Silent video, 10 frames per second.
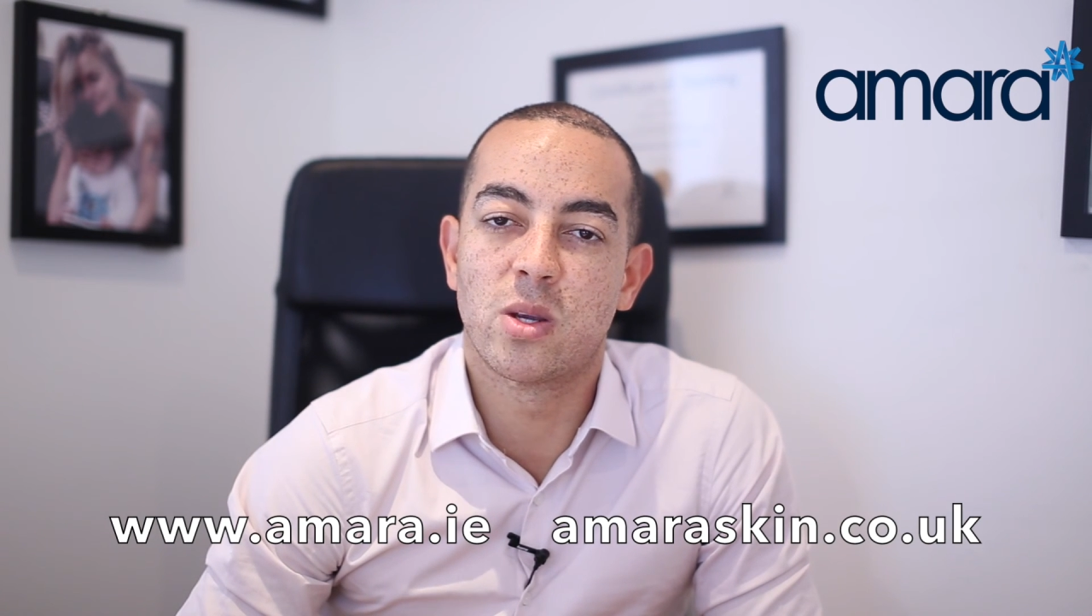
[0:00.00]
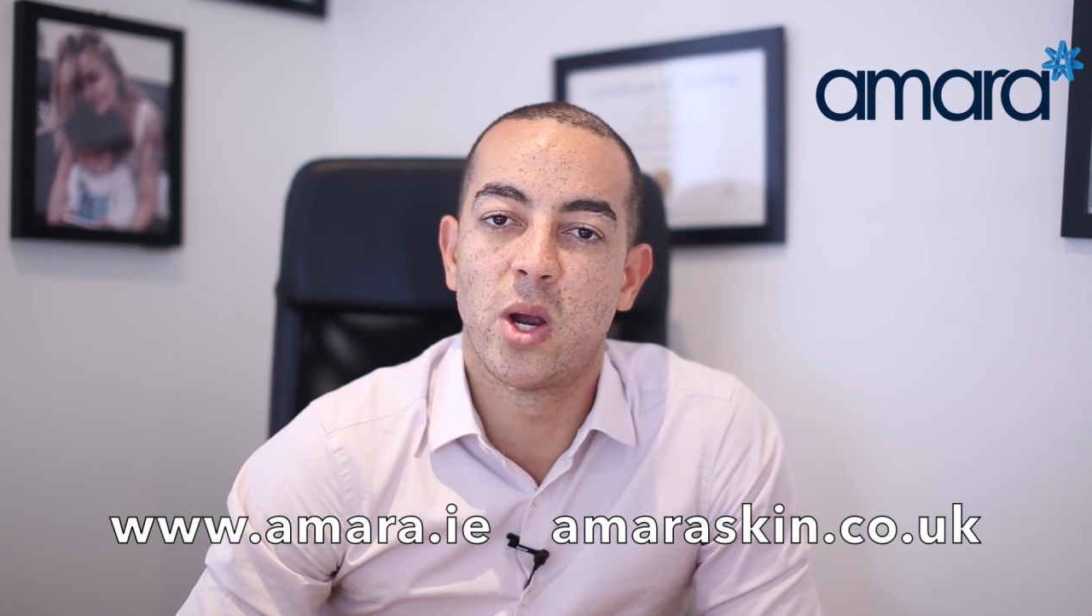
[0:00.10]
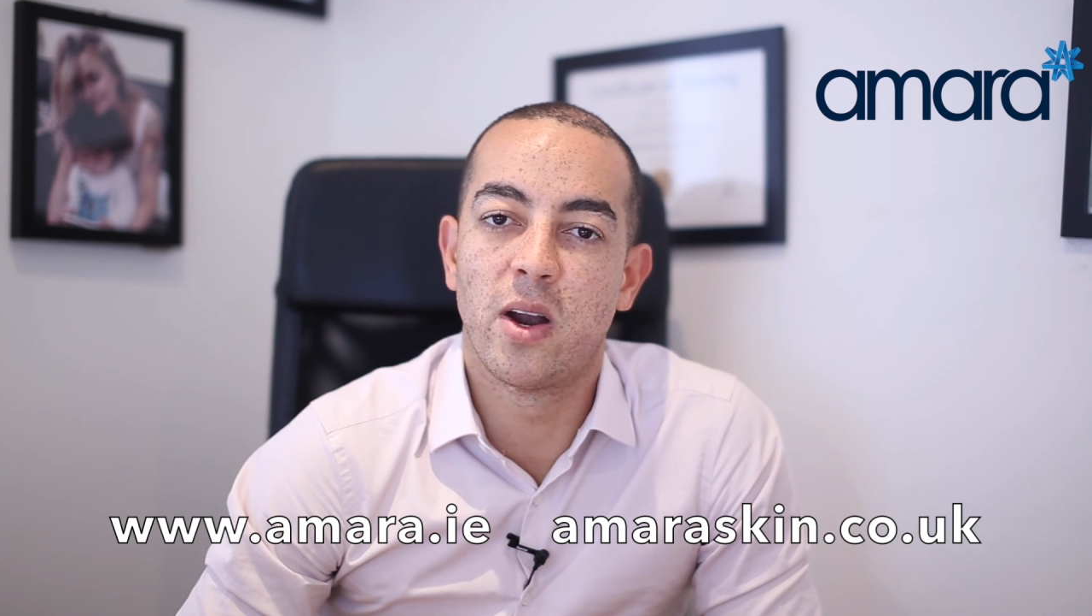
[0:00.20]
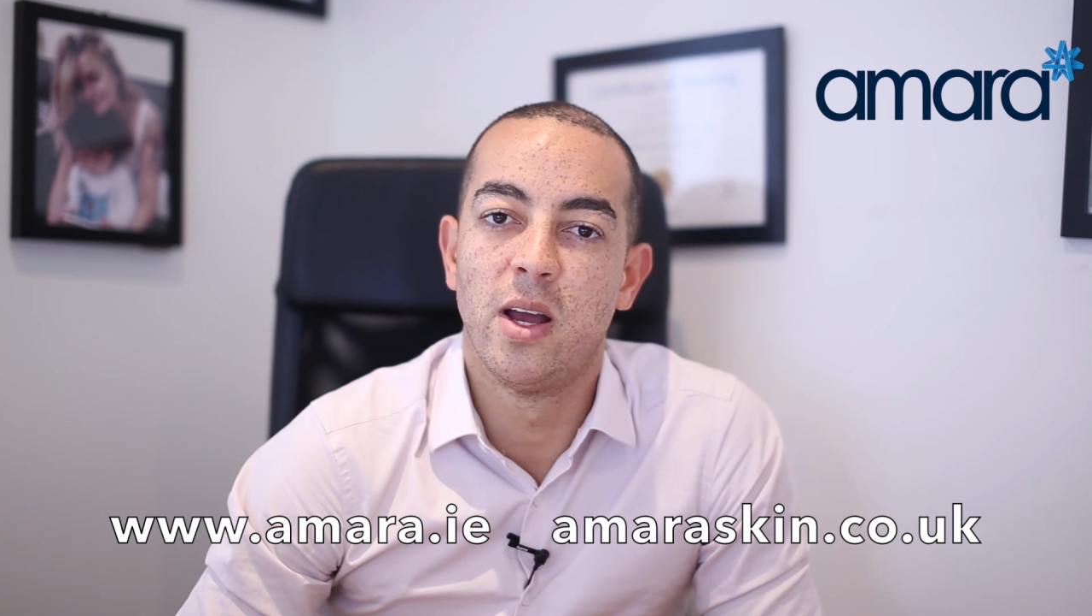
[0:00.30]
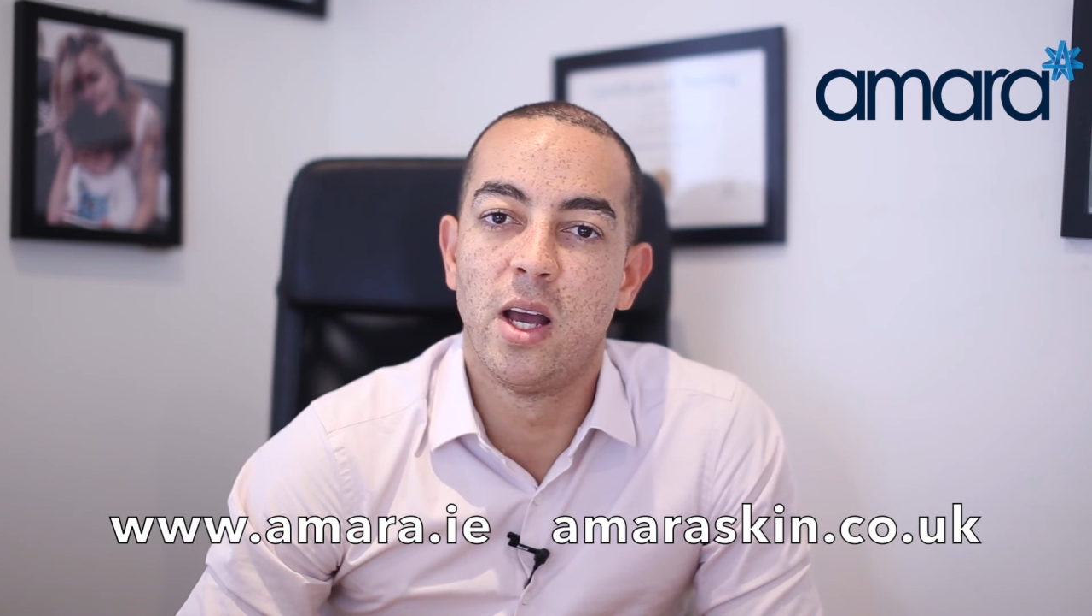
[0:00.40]

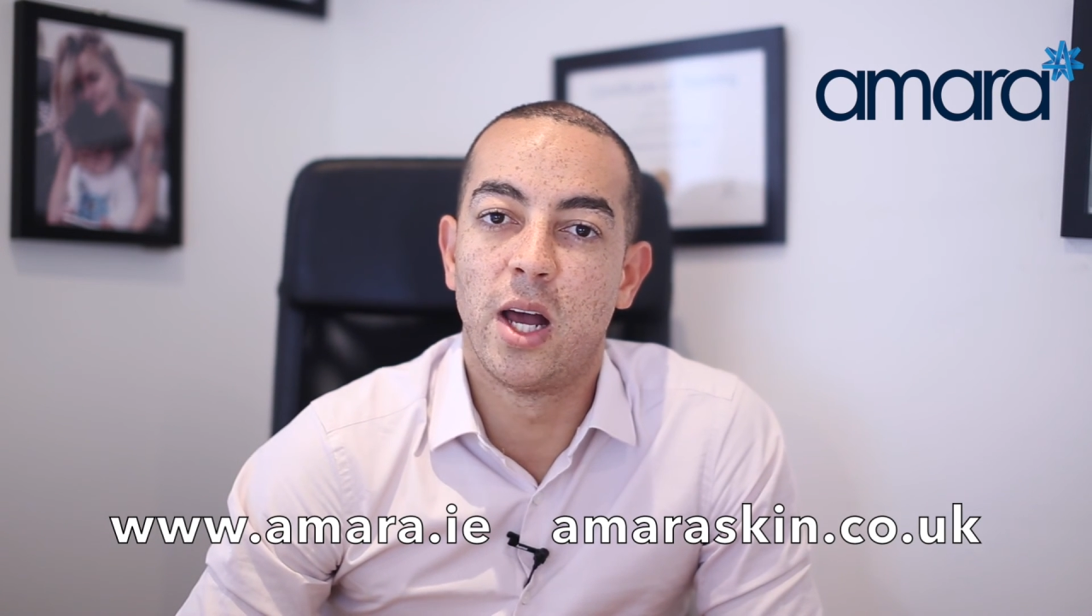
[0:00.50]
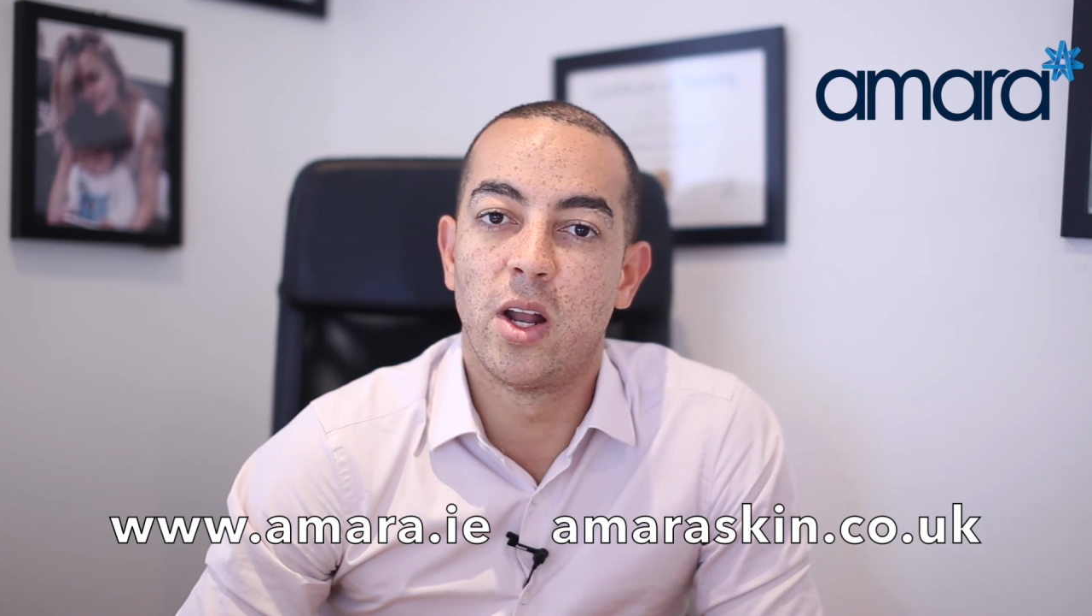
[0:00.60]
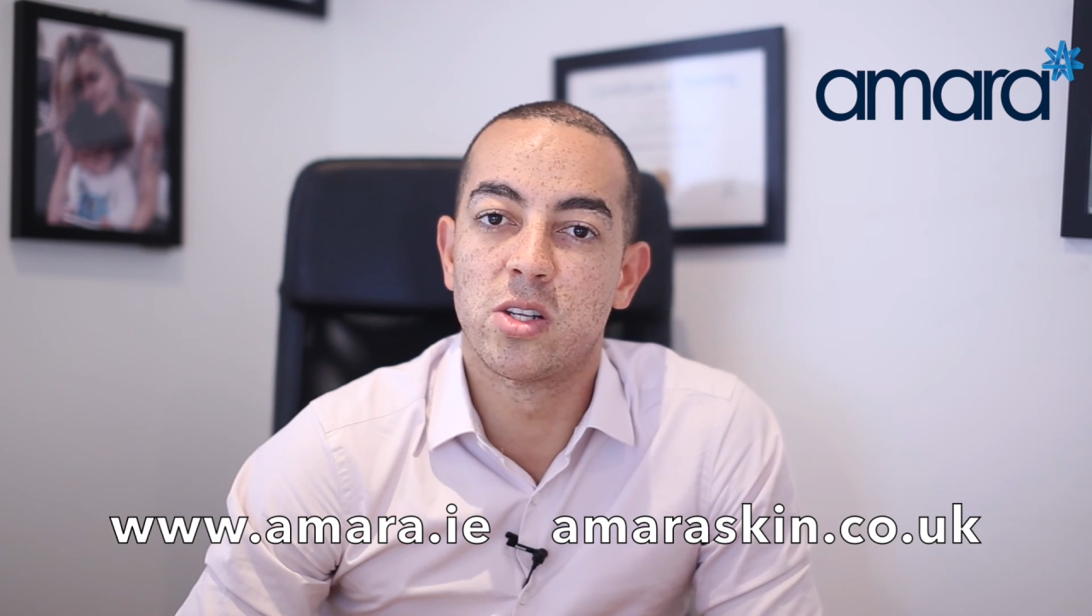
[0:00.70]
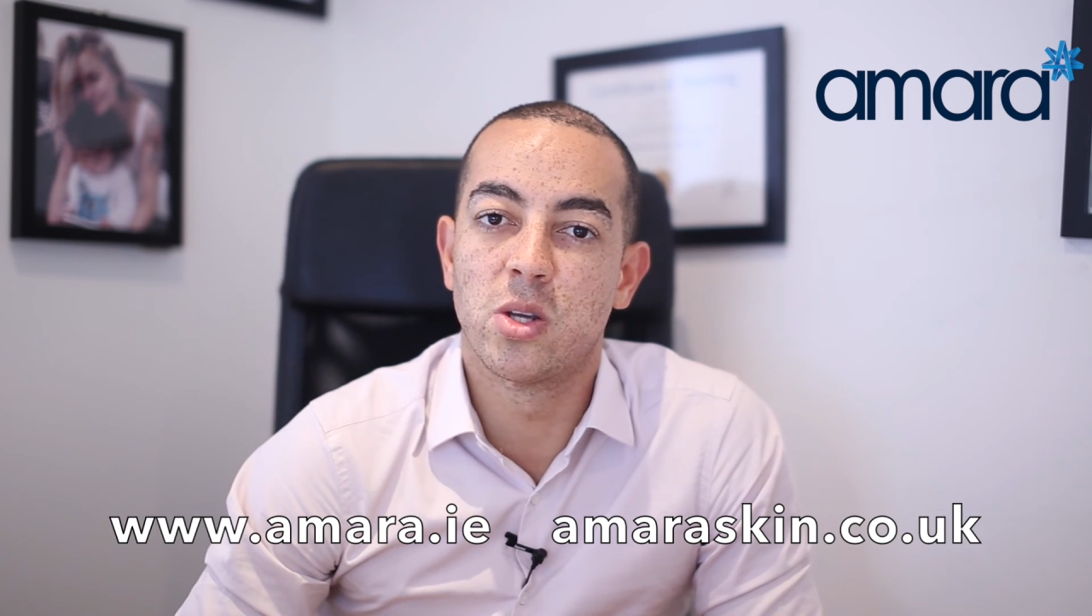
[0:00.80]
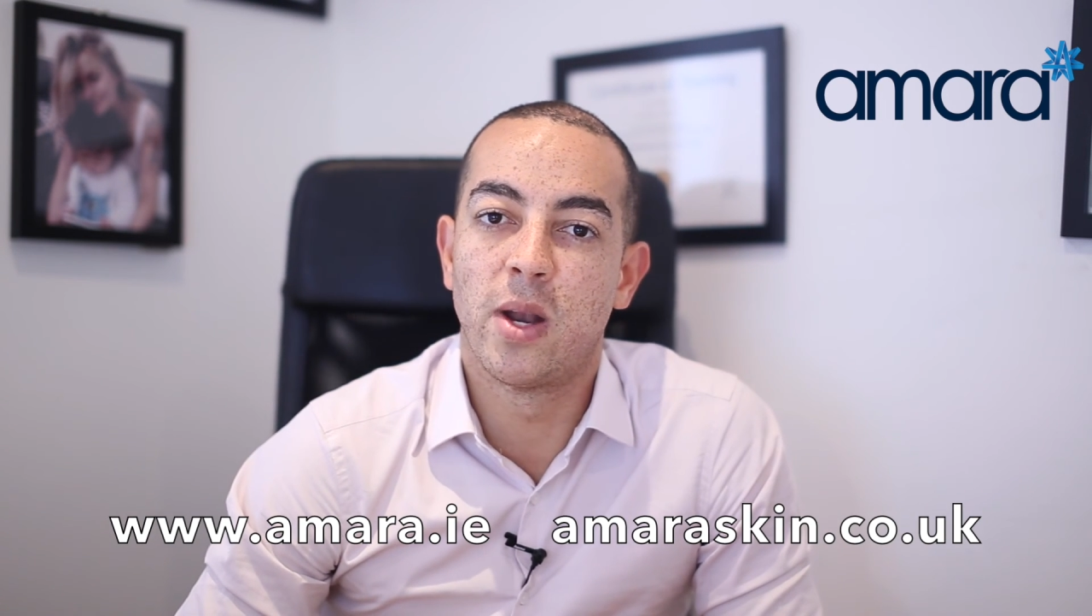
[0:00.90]
Square
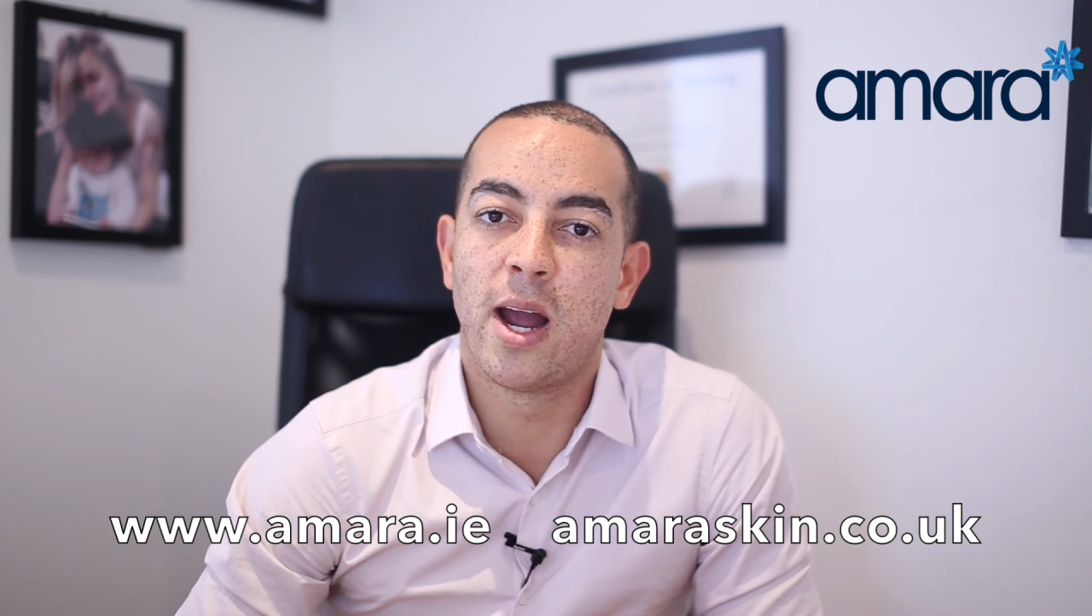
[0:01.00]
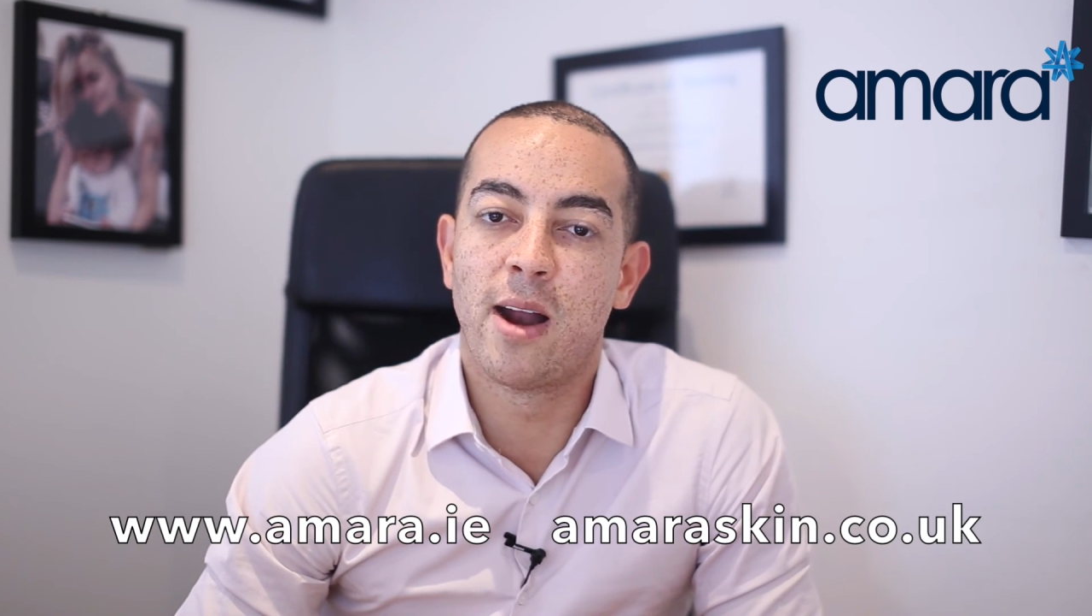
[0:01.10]
and also on